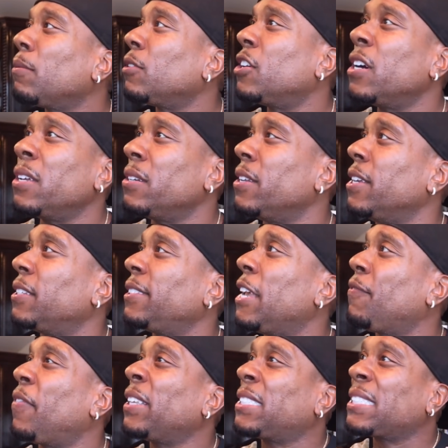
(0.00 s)
Goodness,
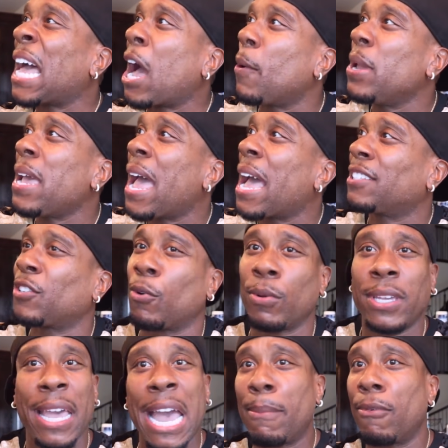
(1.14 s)
if this is how he acts
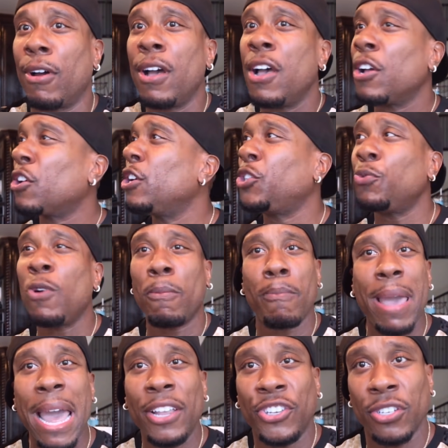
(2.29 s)
on camera, could you
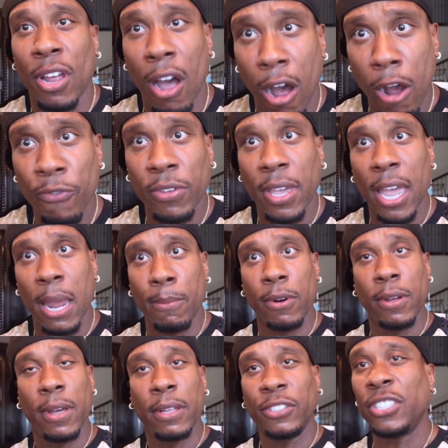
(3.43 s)
imagine off
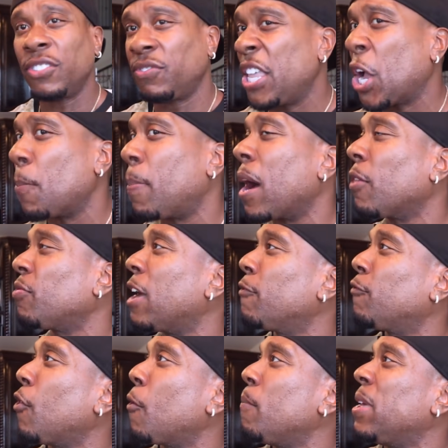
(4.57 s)
camera? Just think about
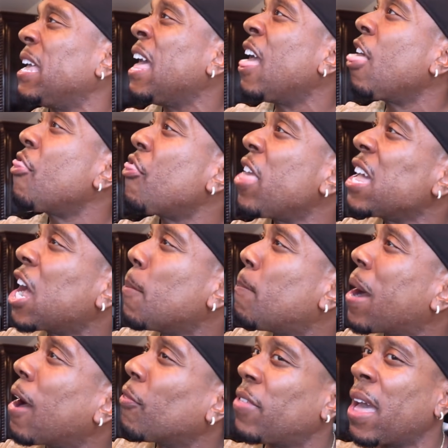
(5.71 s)
that for a minute. Think
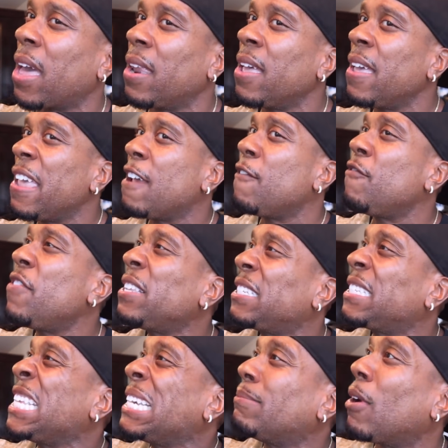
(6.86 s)
about that. If this
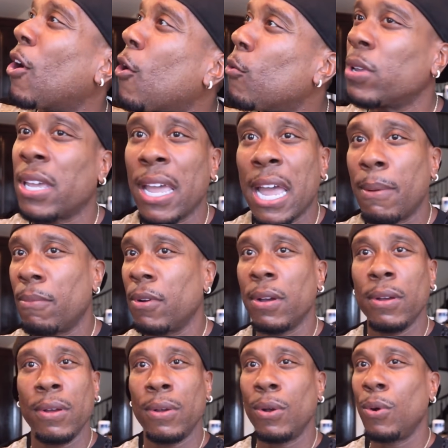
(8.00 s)
is him on
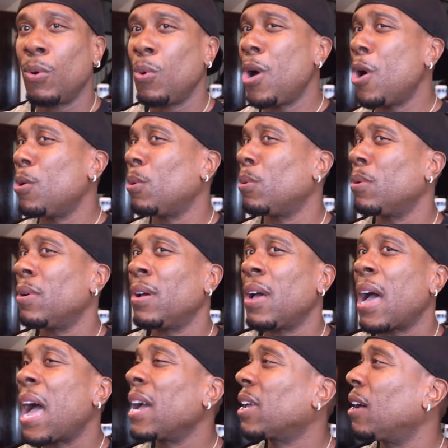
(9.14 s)
camera, woo!
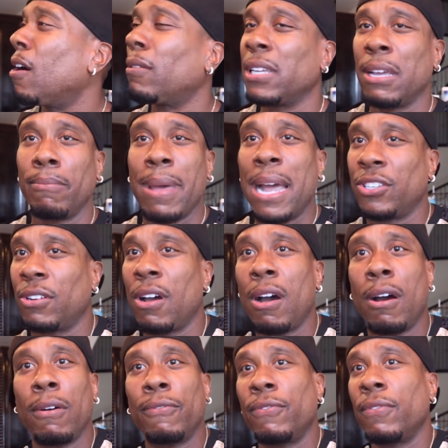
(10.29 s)
I can only imagine
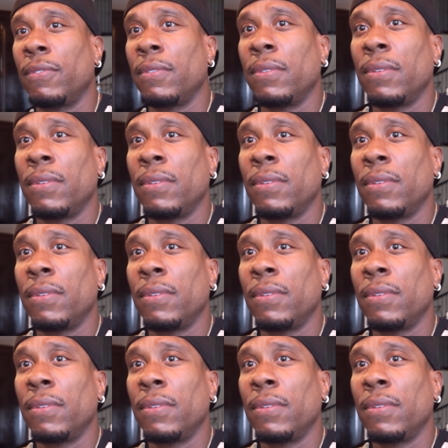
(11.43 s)
off.